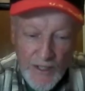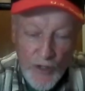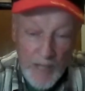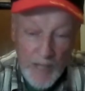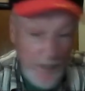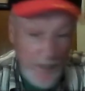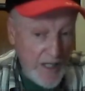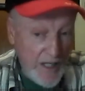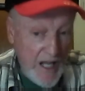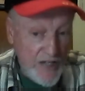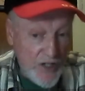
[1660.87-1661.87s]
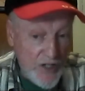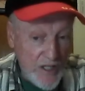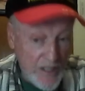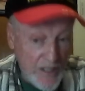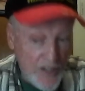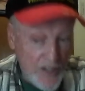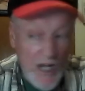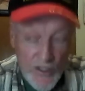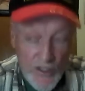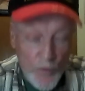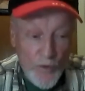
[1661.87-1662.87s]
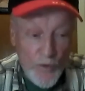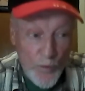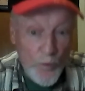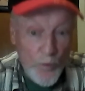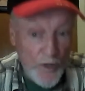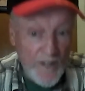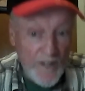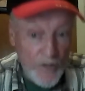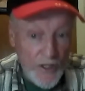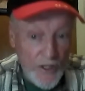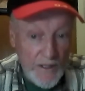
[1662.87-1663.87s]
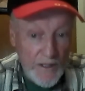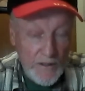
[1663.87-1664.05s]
who had been at Khe Sanh. These guys were really good.